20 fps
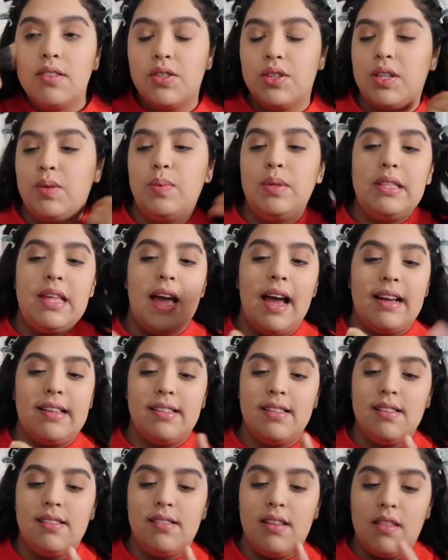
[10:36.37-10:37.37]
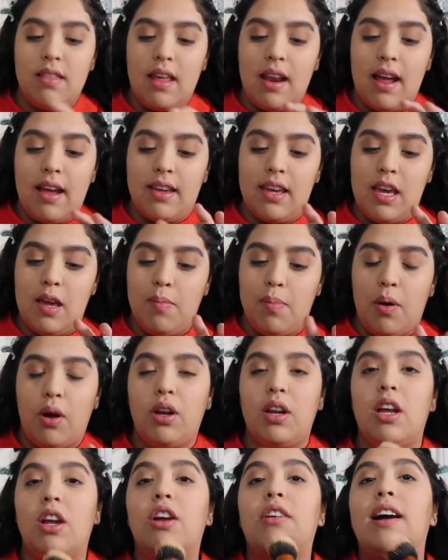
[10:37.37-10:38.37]
So then with the excess that I keep on
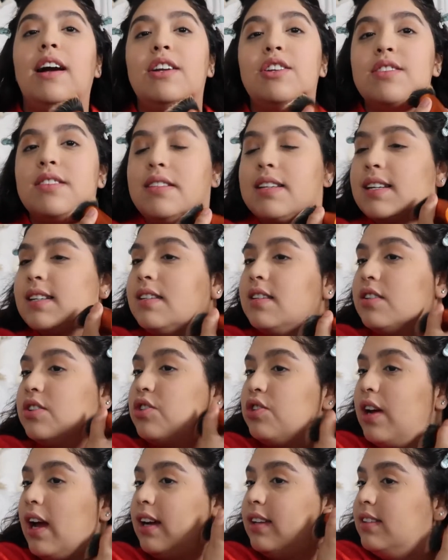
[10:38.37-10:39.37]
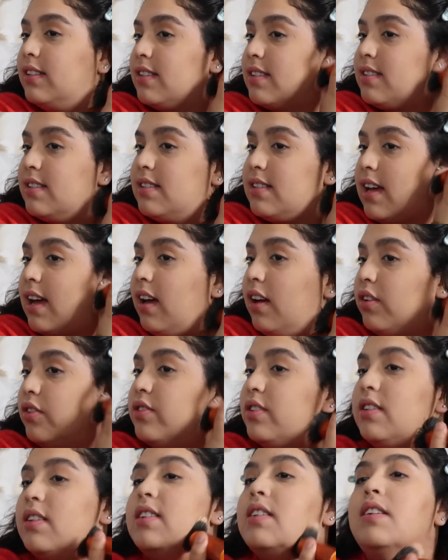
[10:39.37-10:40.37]
here, I just like to drag this
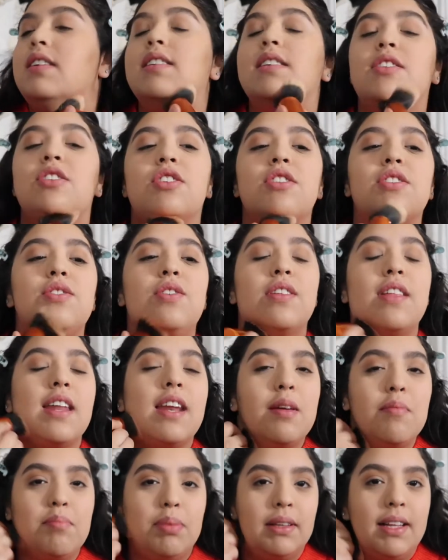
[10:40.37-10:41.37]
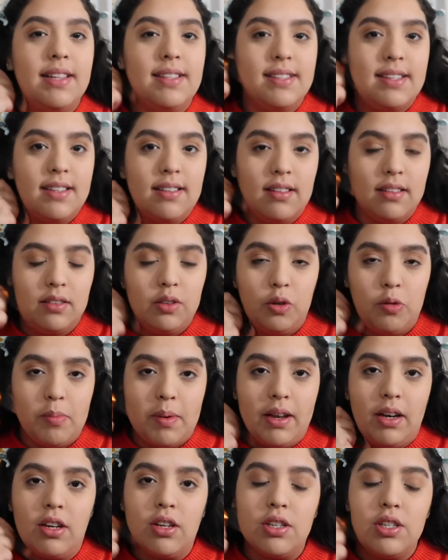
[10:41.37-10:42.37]
down just so that it blends in a little
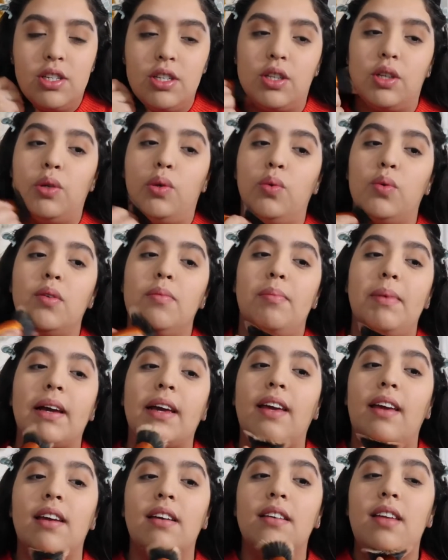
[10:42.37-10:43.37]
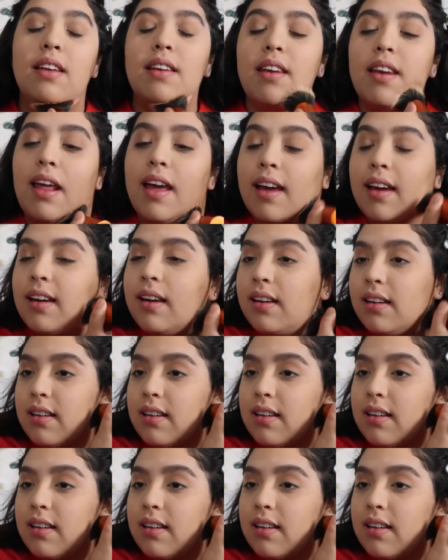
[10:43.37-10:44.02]
better to my neck.